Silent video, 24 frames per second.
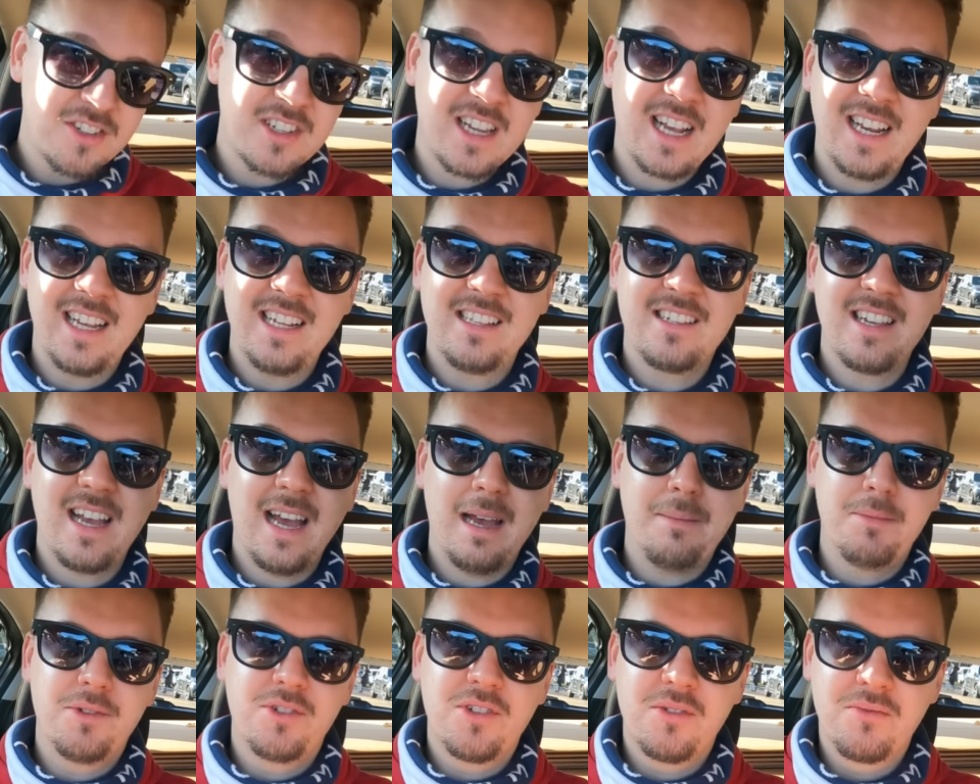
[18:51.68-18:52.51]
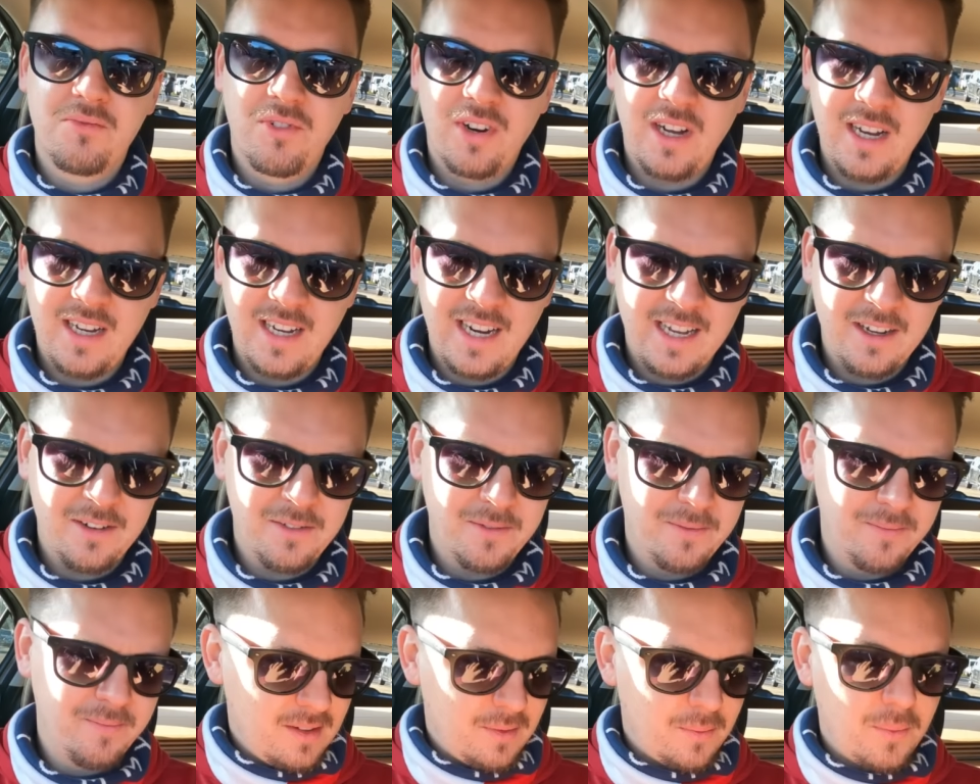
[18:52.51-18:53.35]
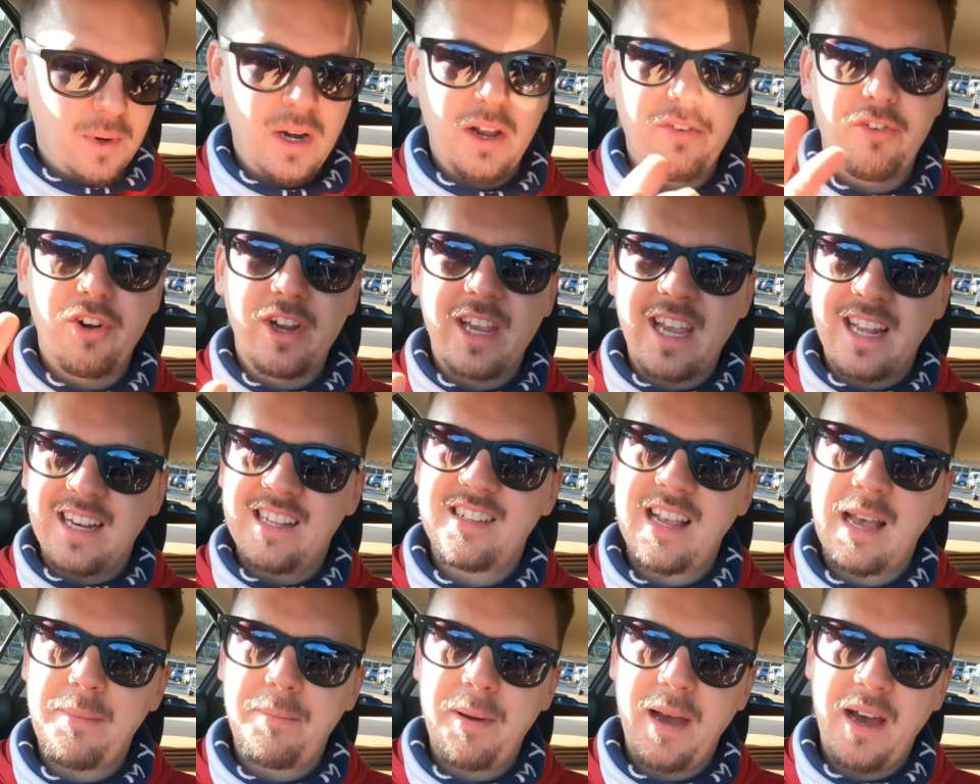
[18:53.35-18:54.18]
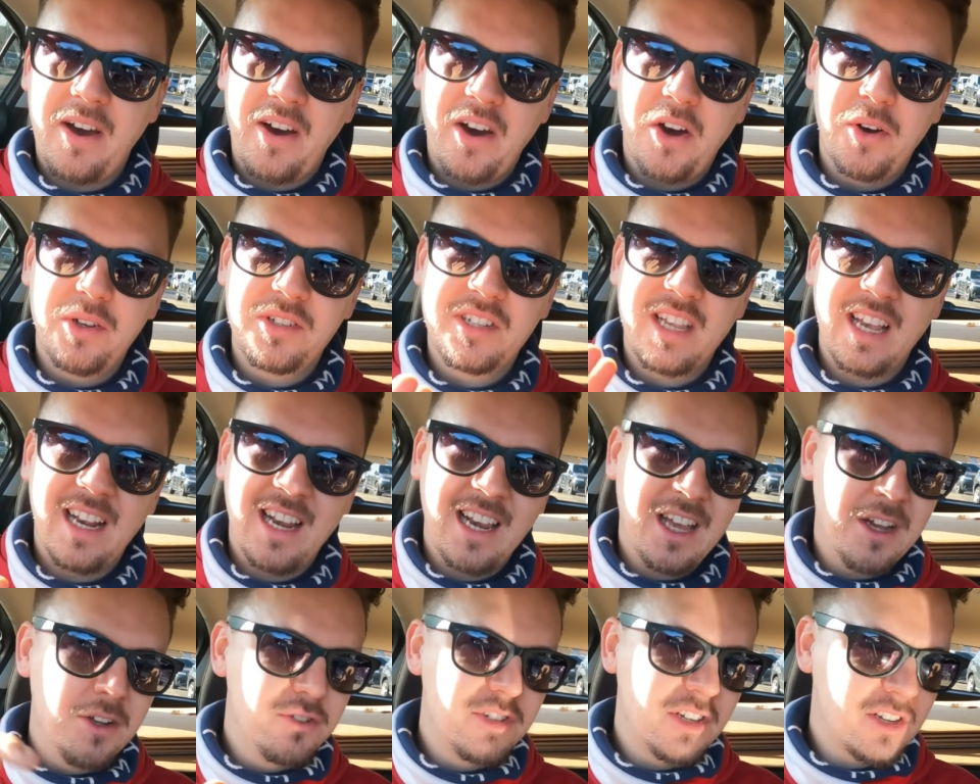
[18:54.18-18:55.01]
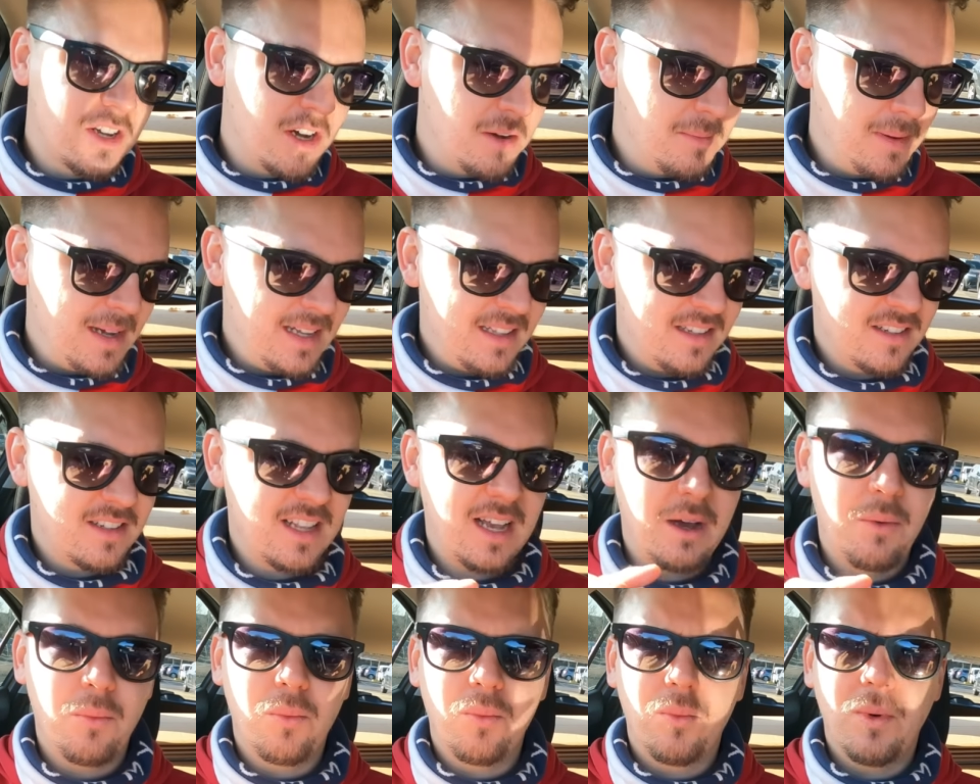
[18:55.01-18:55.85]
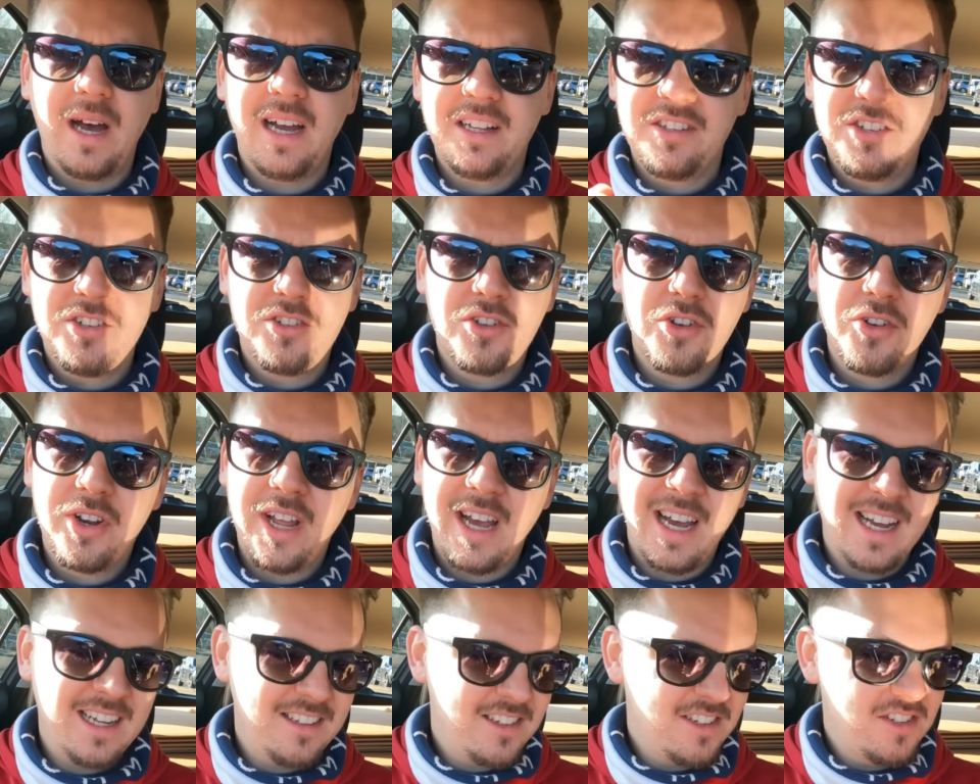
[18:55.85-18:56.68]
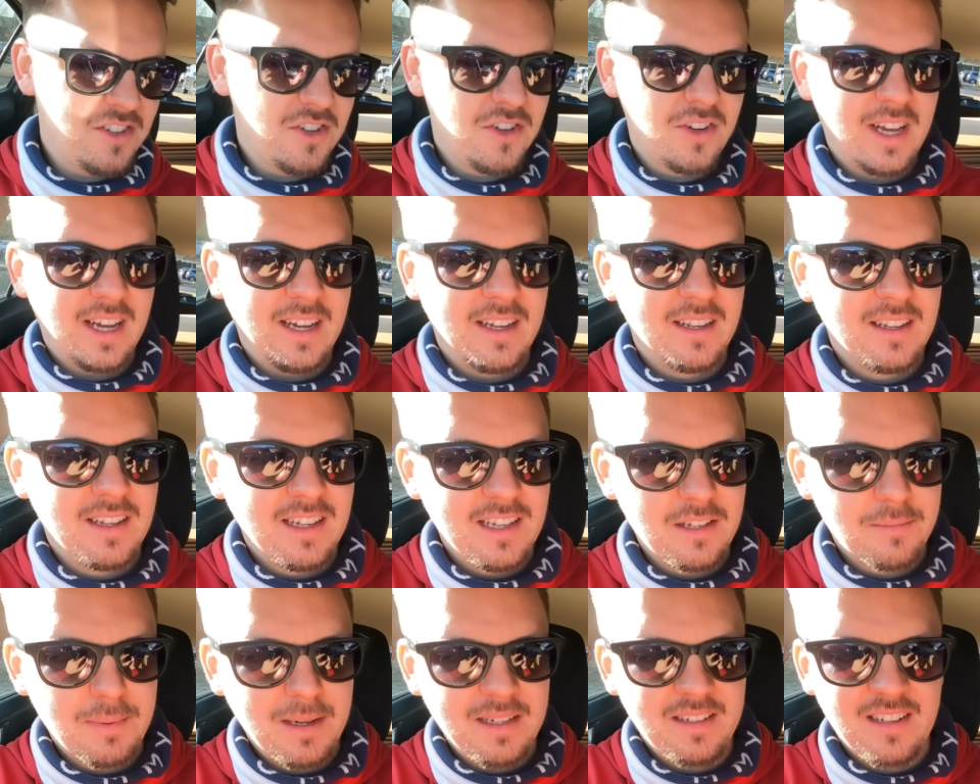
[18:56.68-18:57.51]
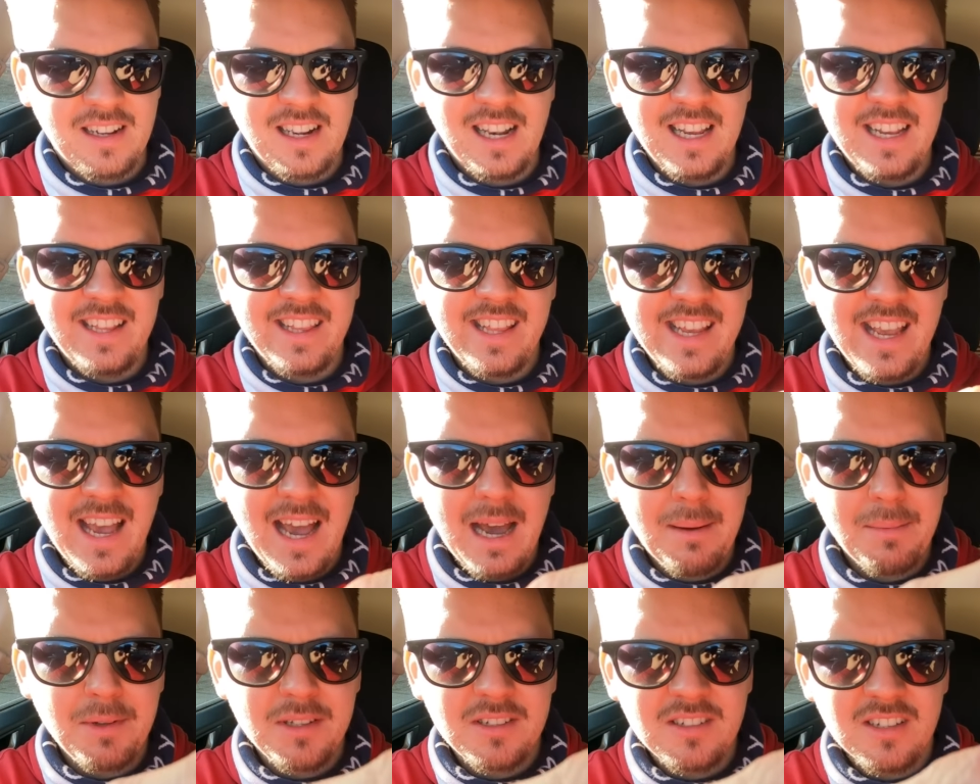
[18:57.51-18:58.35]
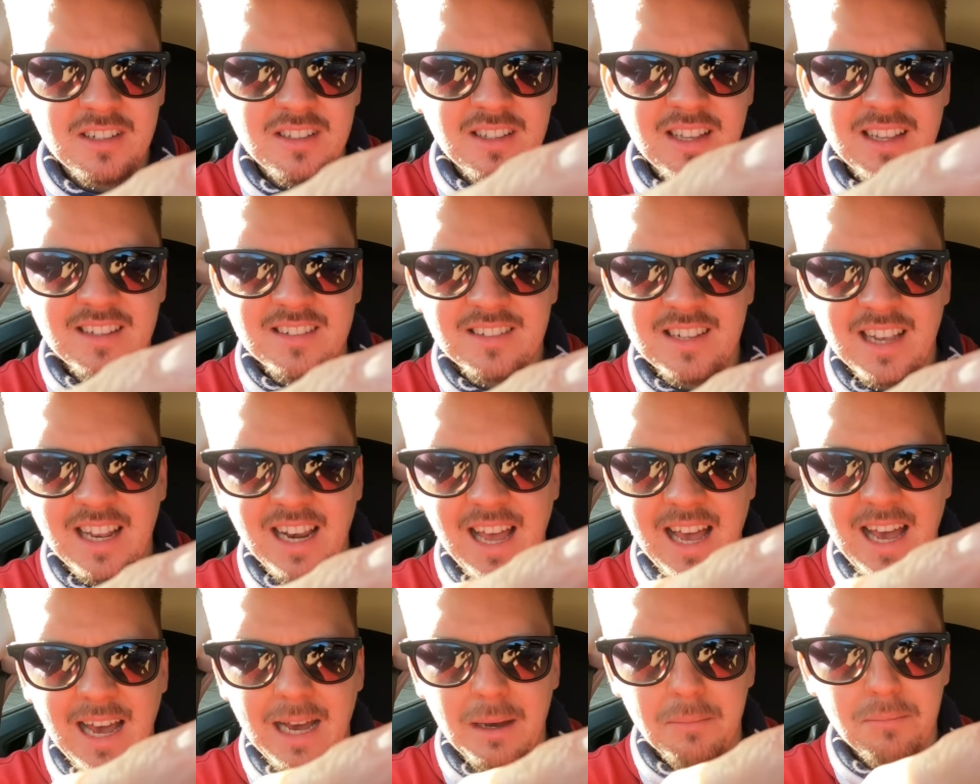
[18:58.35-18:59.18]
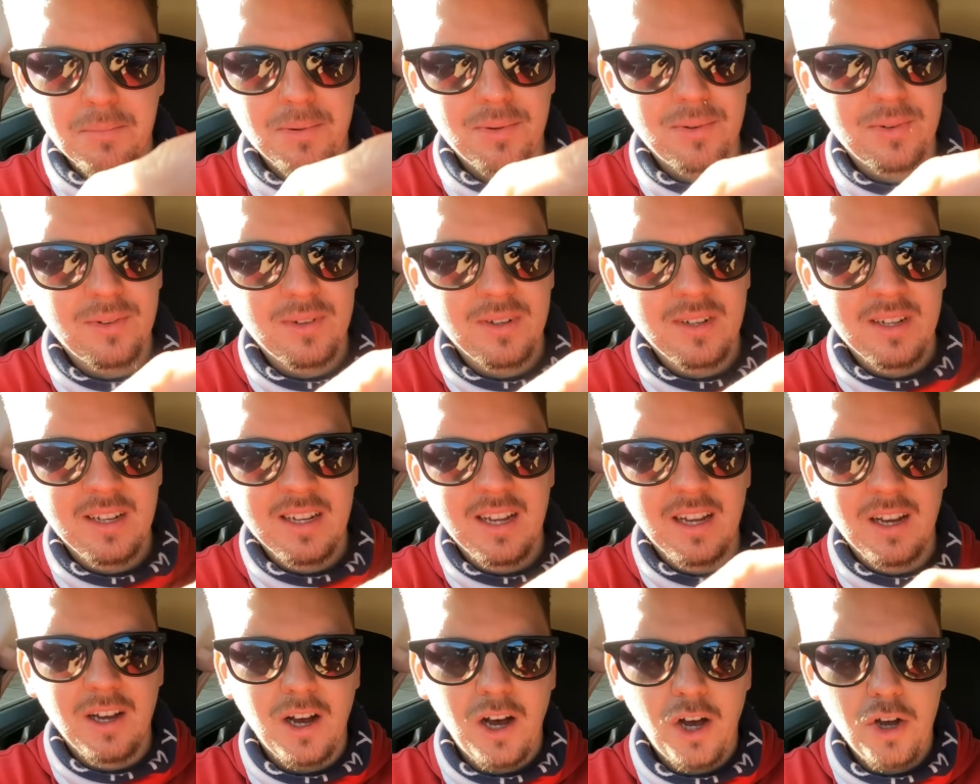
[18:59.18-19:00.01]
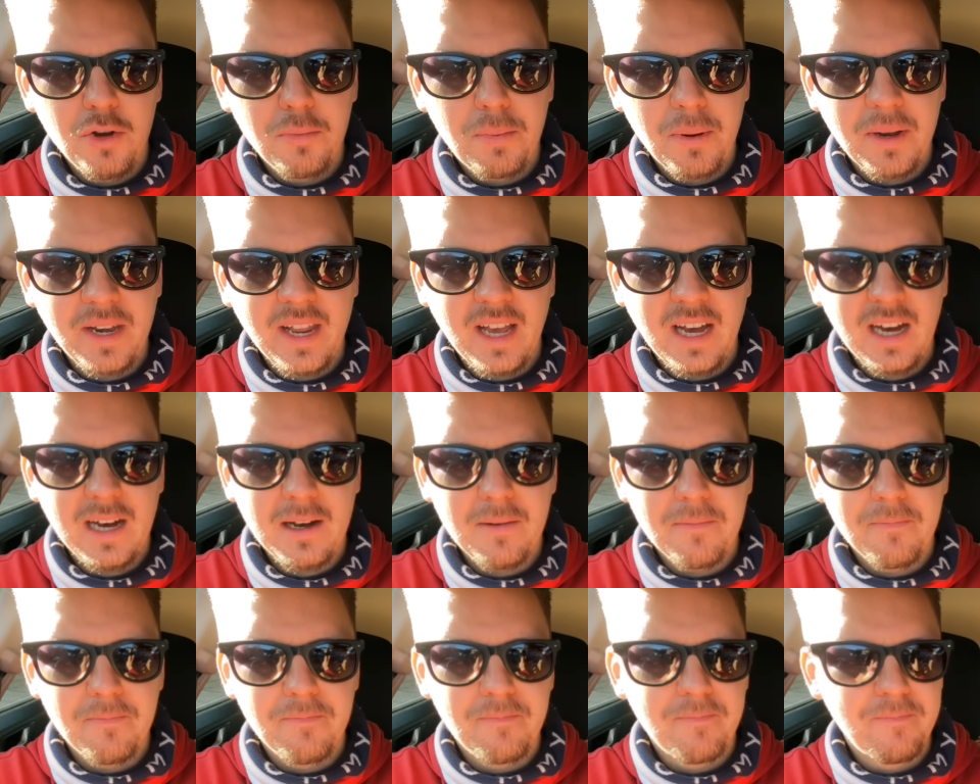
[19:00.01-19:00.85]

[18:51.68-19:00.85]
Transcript: scan it into Amazon right now. Whenever I get this app out, I always get loads of comments like, how do you do that, how do you do that? It's basically the Amazon seller app. Open it up,